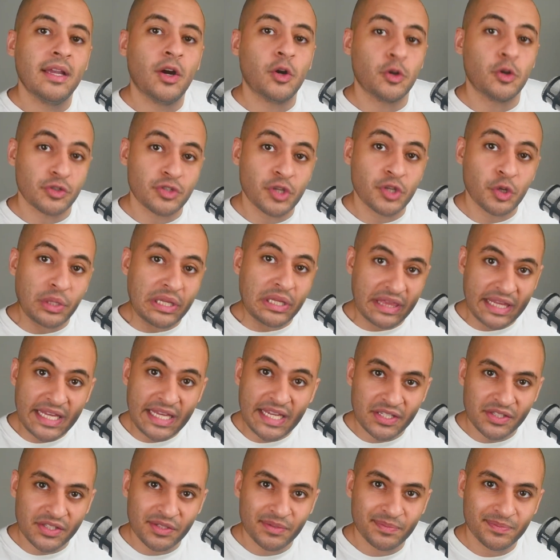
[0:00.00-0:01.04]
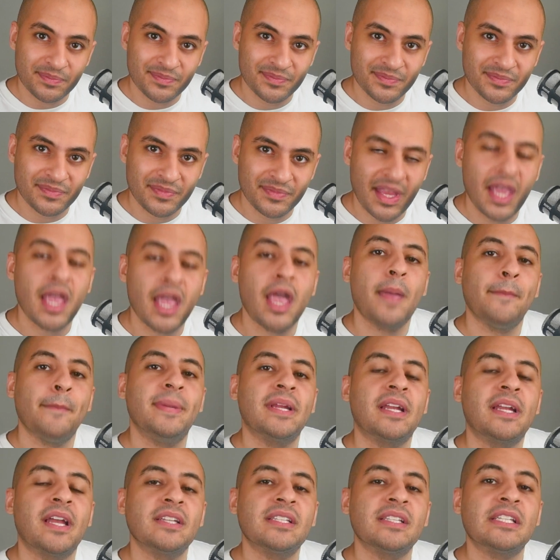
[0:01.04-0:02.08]
Or so he thinks.
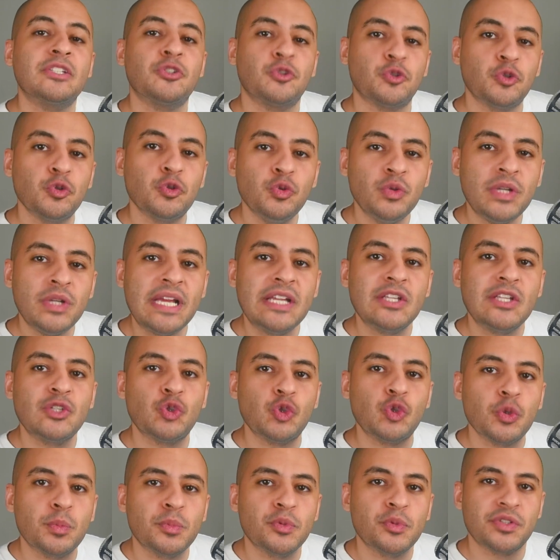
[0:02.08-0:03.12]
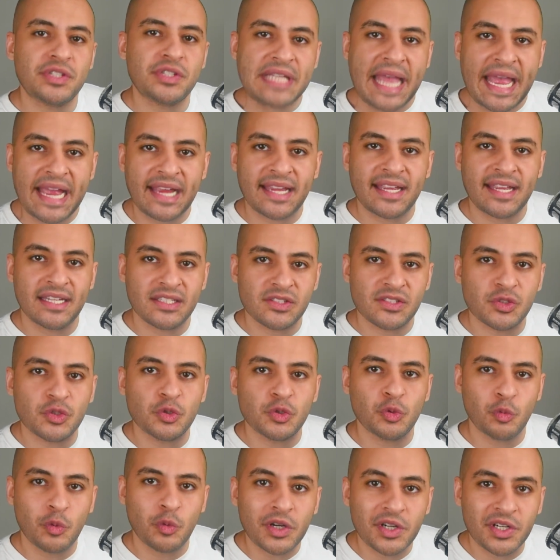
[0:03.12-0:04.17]
Because as soon as Zoomer Zach gets
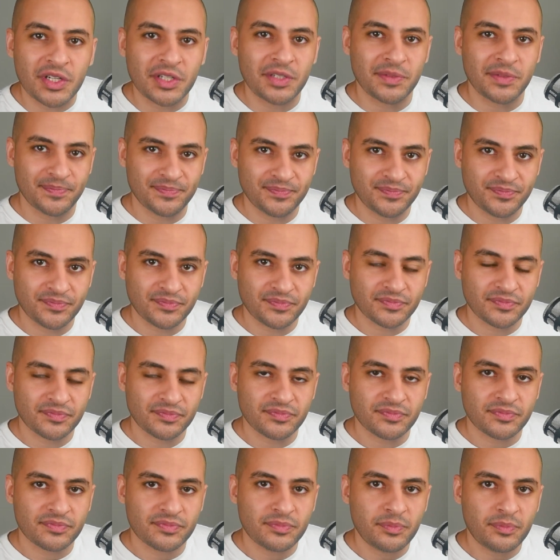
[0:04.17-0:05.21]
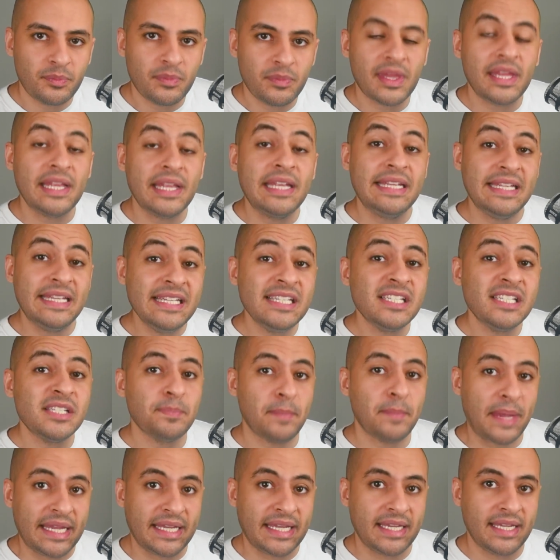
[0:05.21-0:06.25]
to work, he's
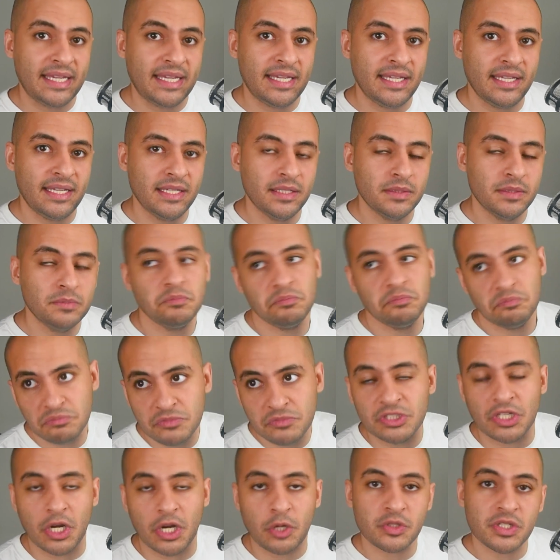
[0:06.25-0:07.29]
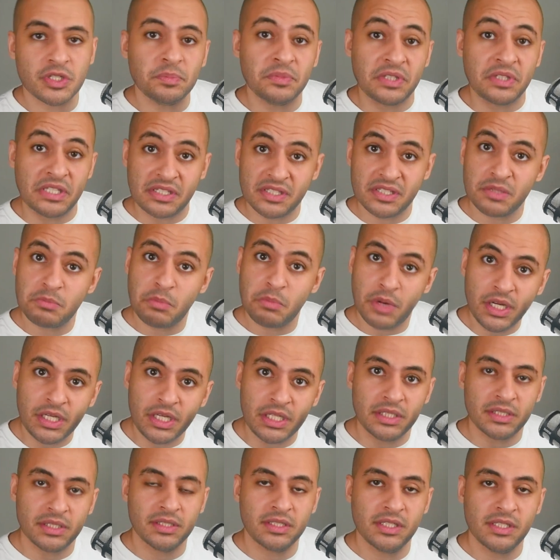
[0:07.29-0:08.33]
making, you know, some decent
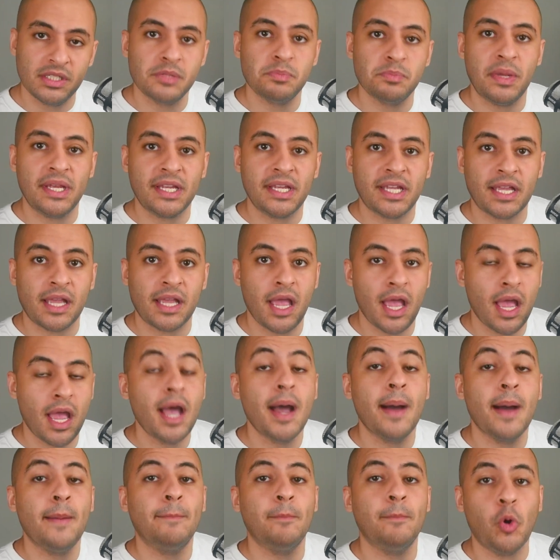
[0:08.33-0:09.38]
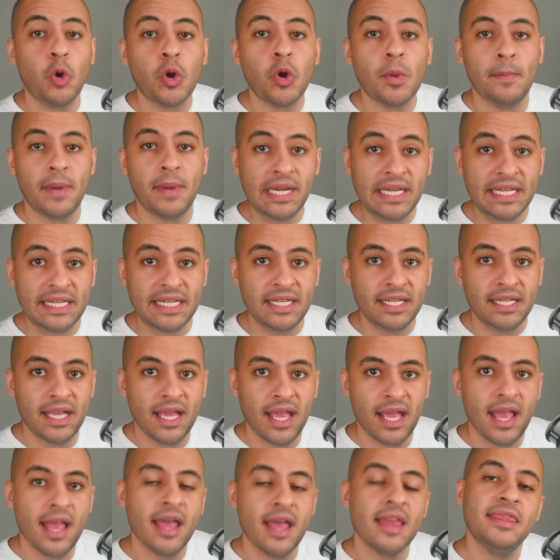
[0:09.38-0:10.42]
money. He's making more money
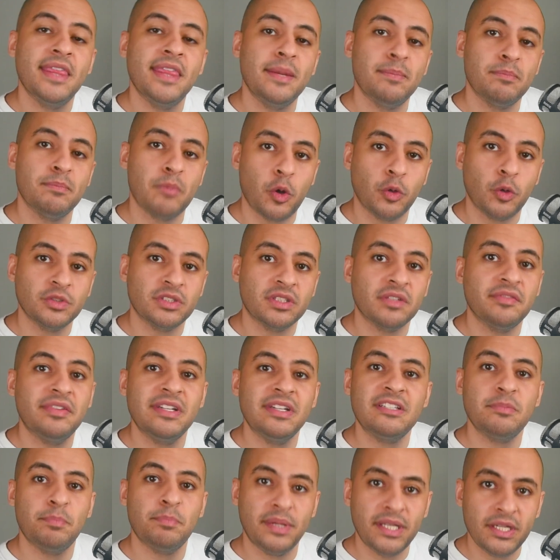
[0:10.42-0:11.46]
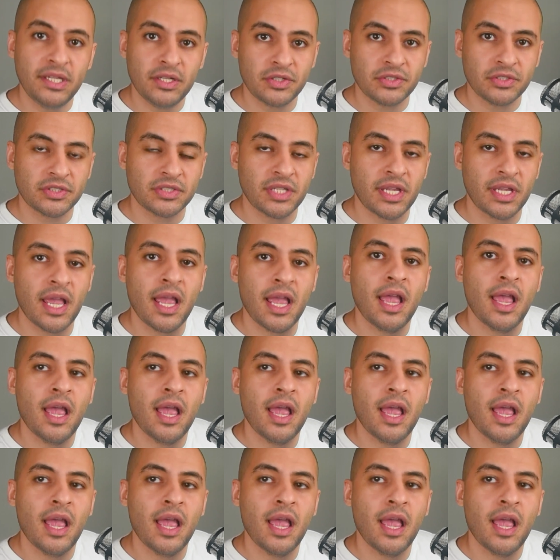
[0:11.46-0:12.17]
than most of his peers.